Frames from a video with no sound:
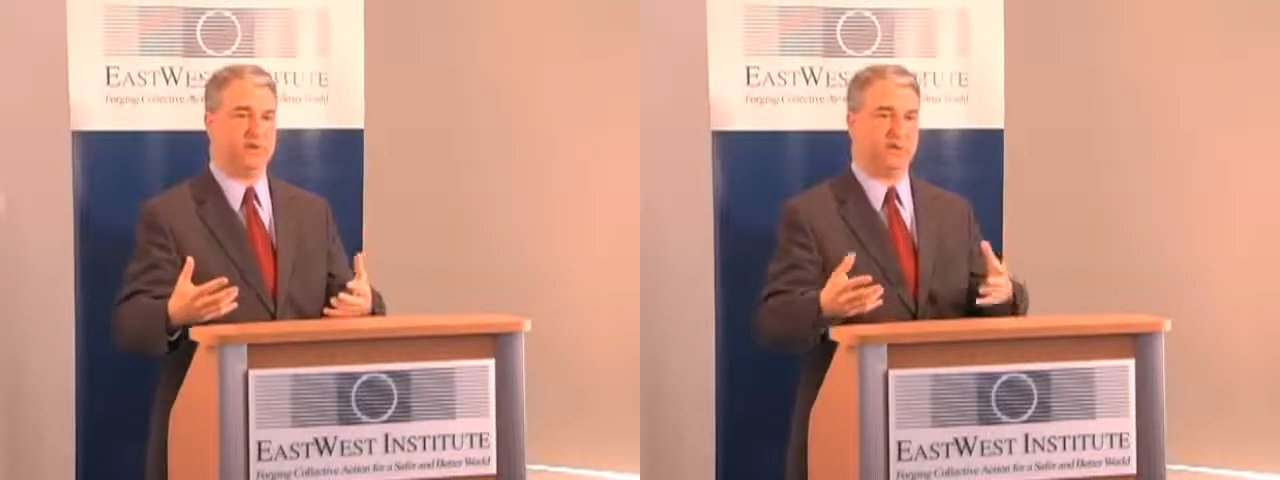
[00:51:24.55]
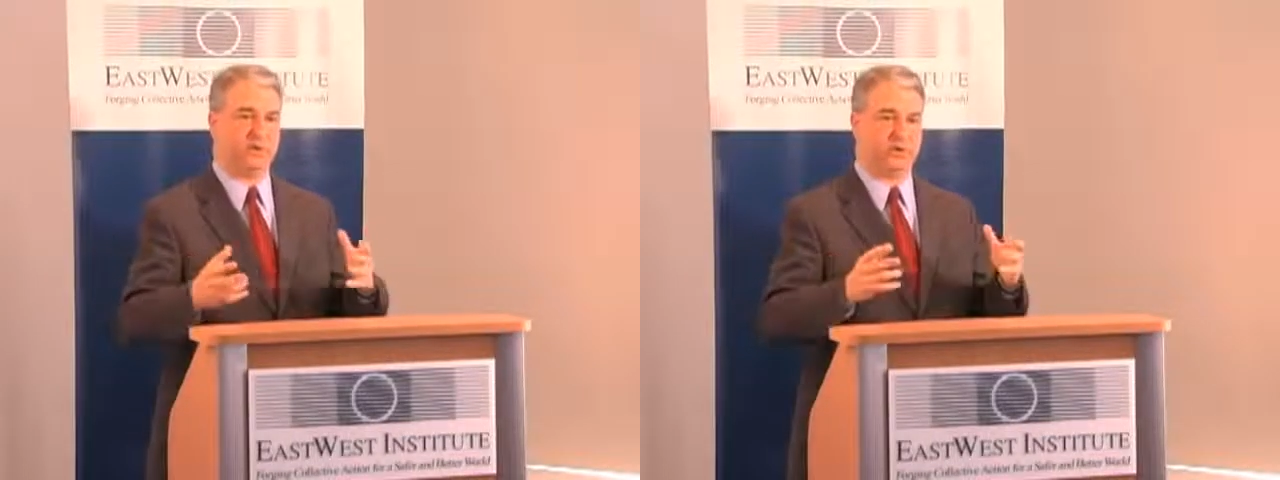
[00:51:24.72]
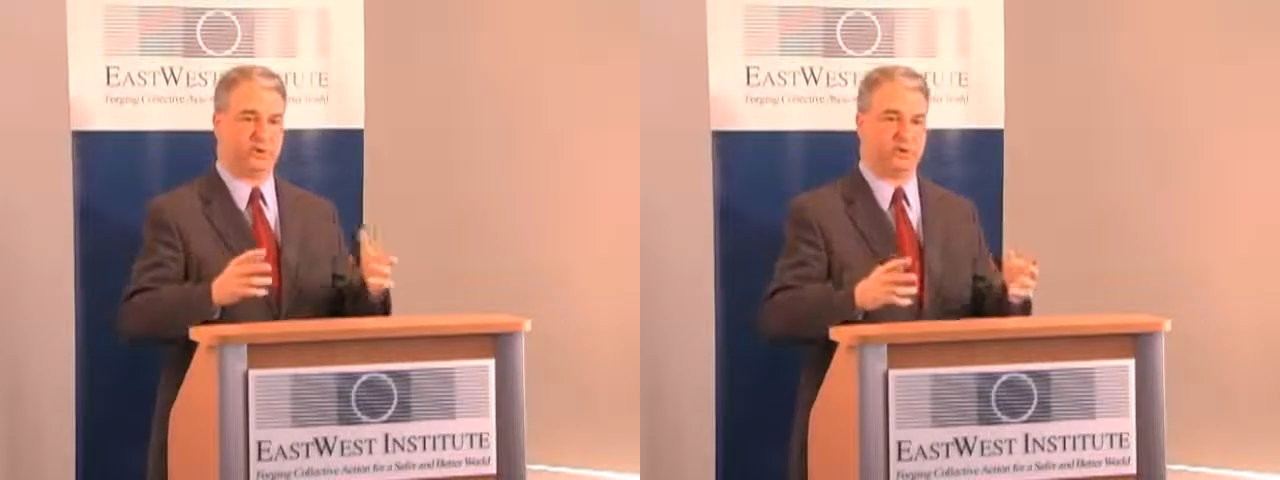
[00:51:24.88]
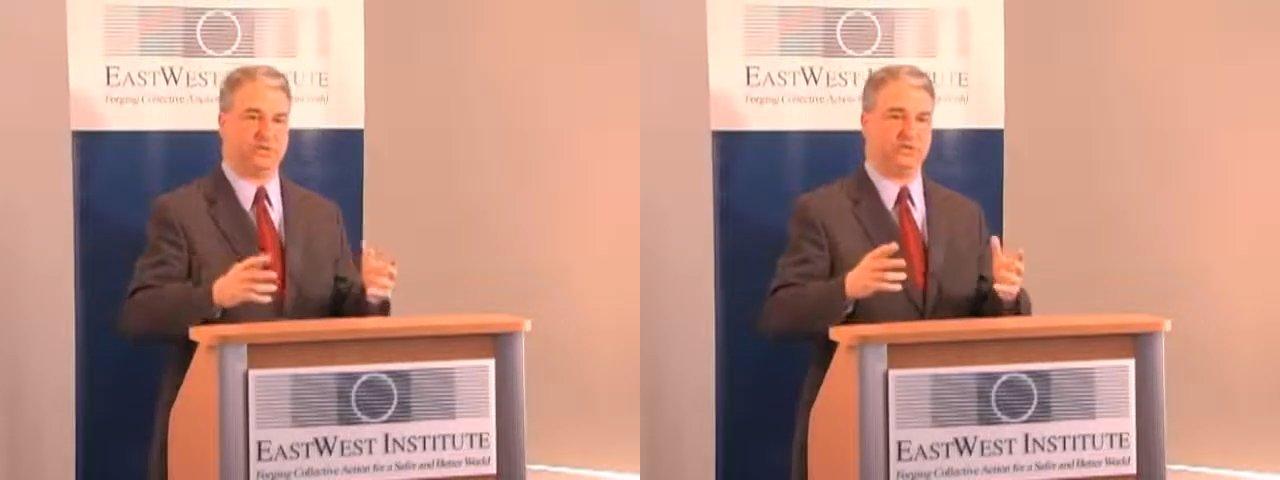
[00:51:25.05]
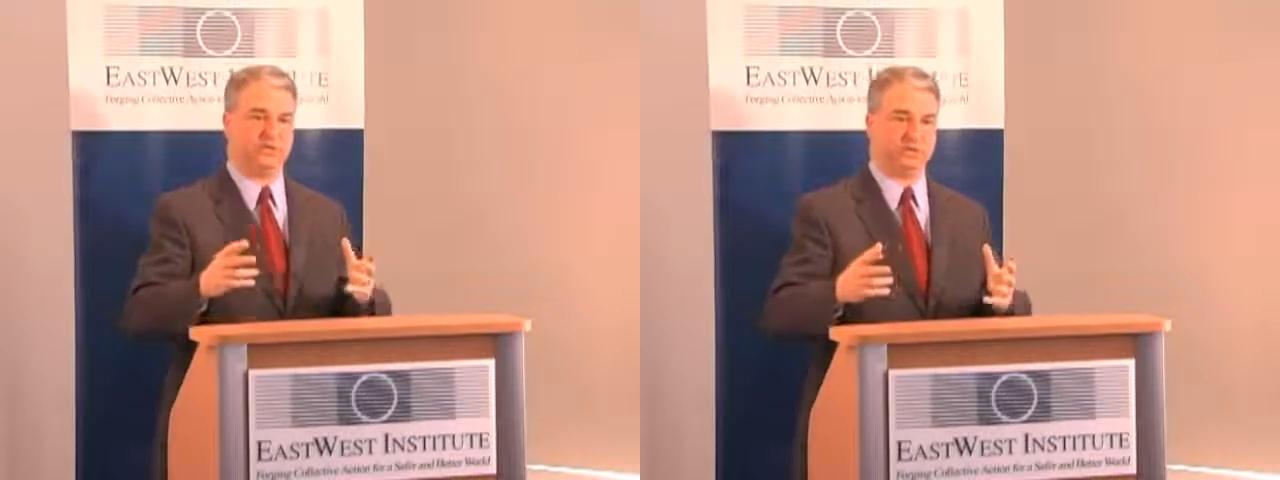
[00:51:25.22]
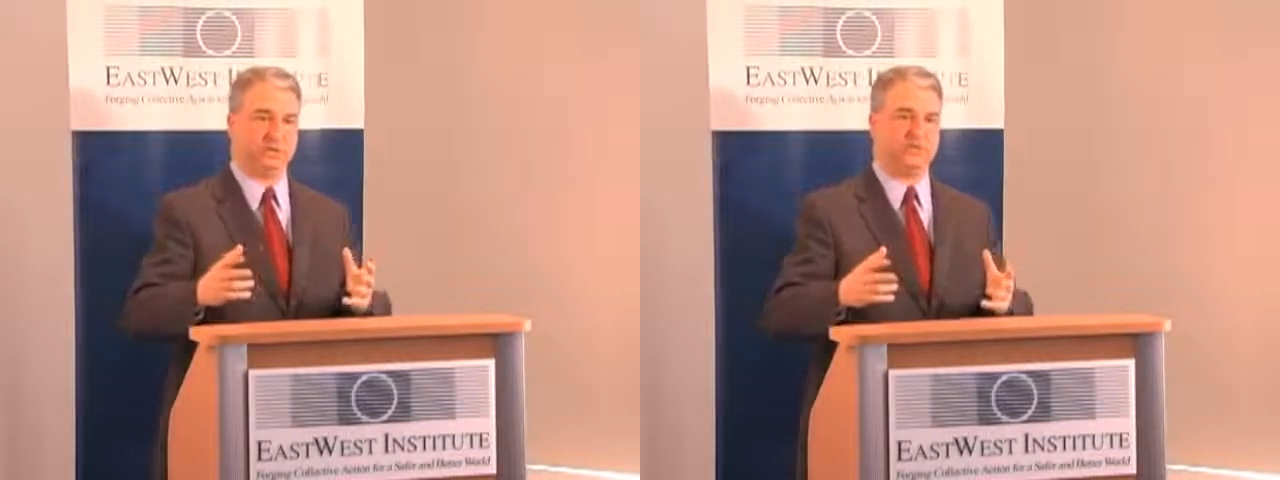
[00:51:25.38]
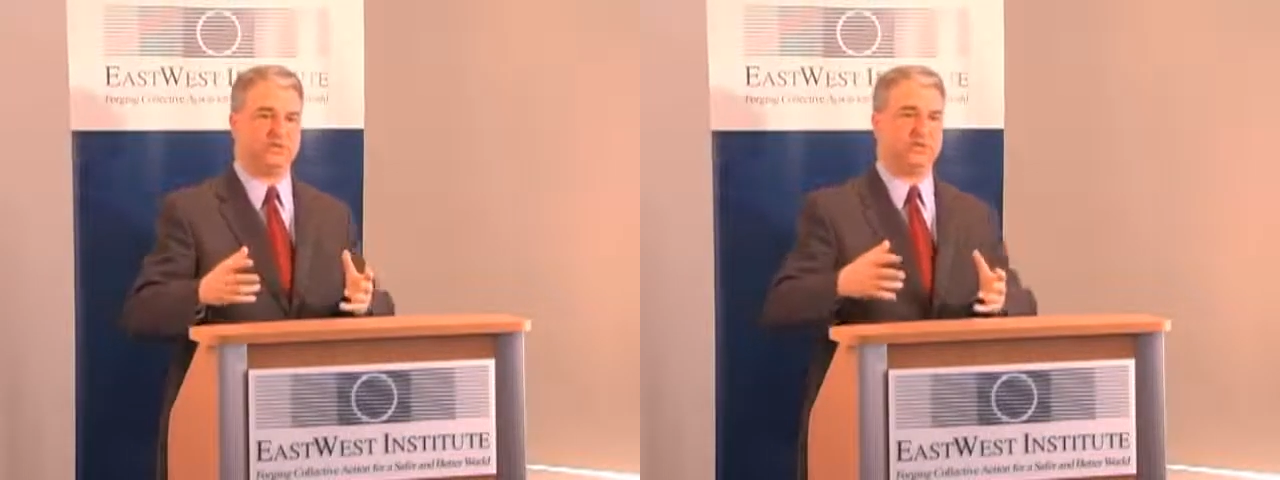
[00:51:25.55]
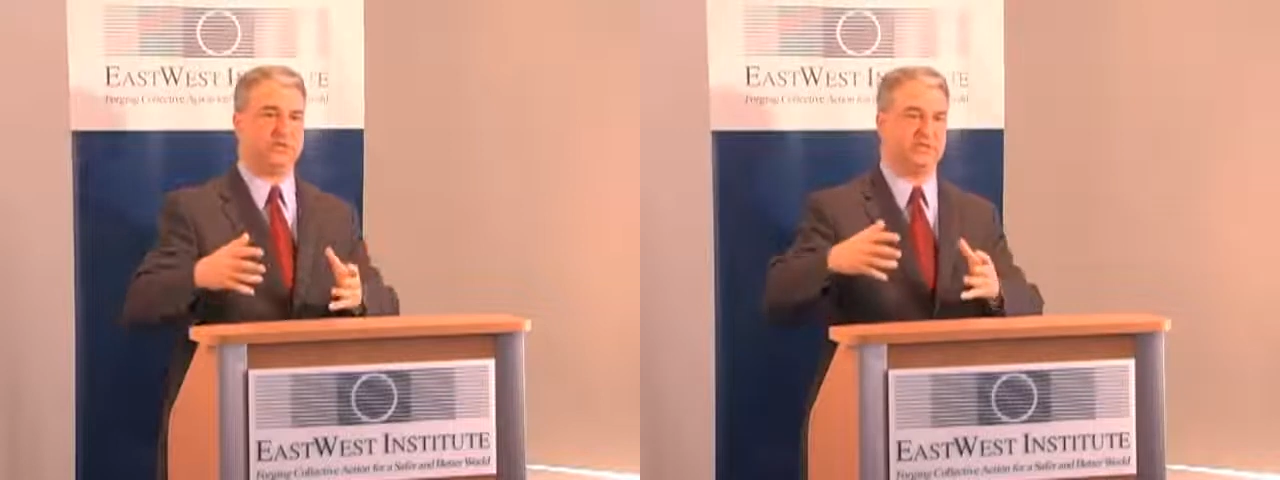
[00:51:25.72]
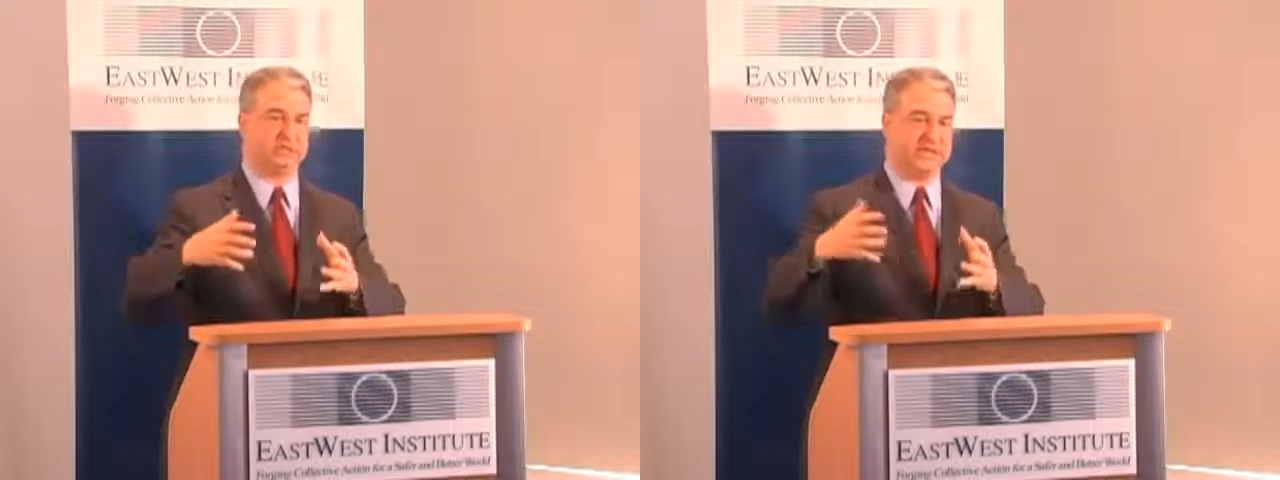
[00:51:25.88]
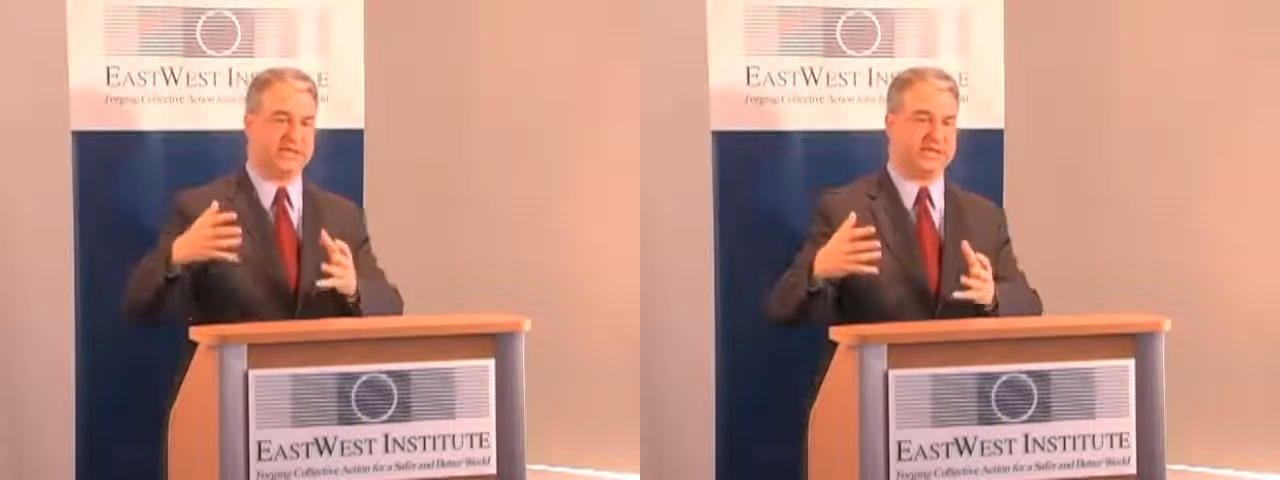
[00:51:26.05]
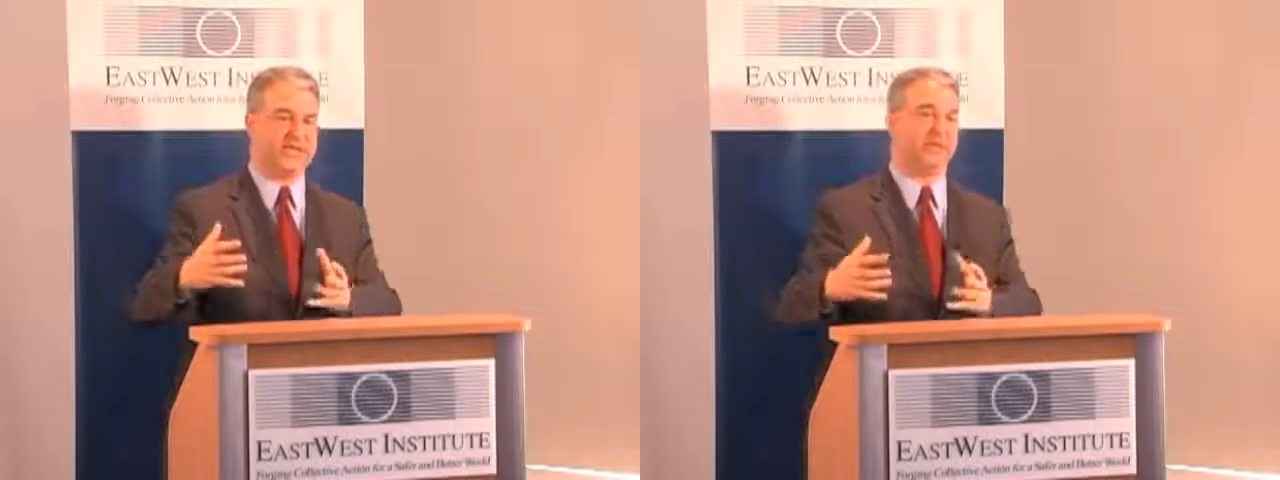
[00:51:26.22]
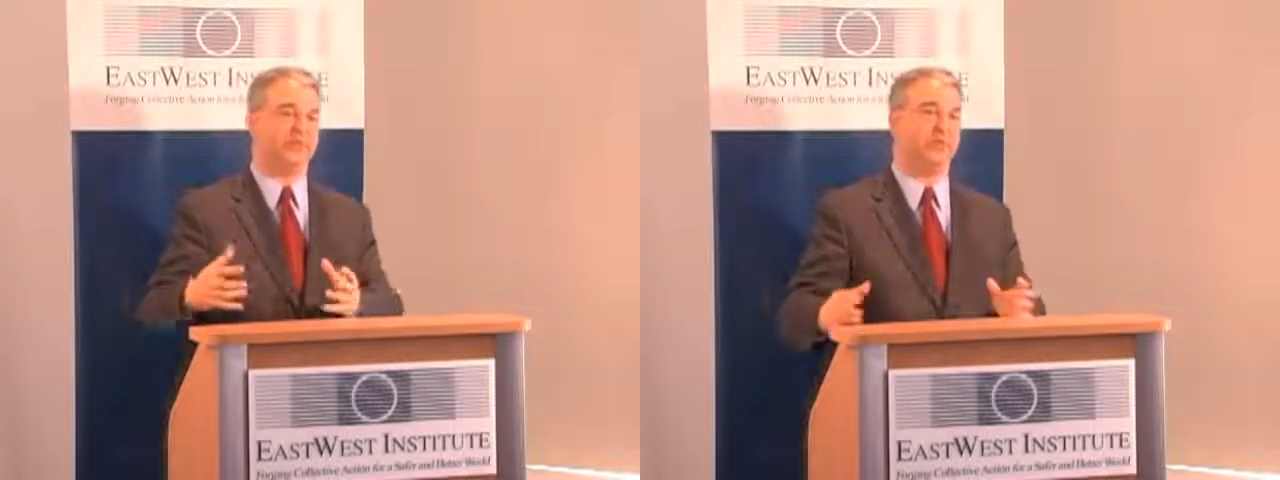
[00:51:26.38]
whether goods or services or
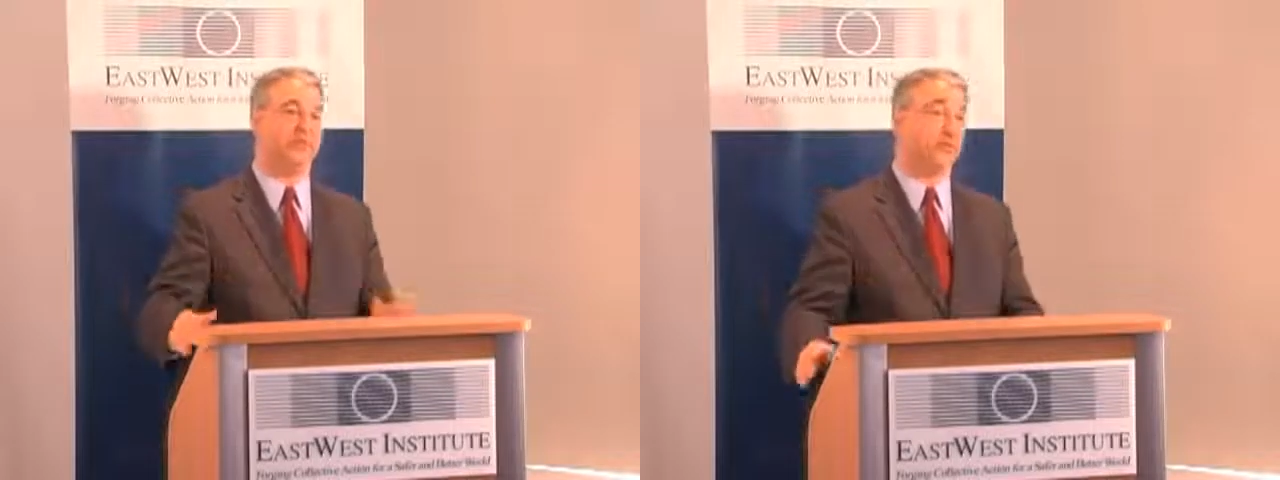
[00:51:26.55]
intangible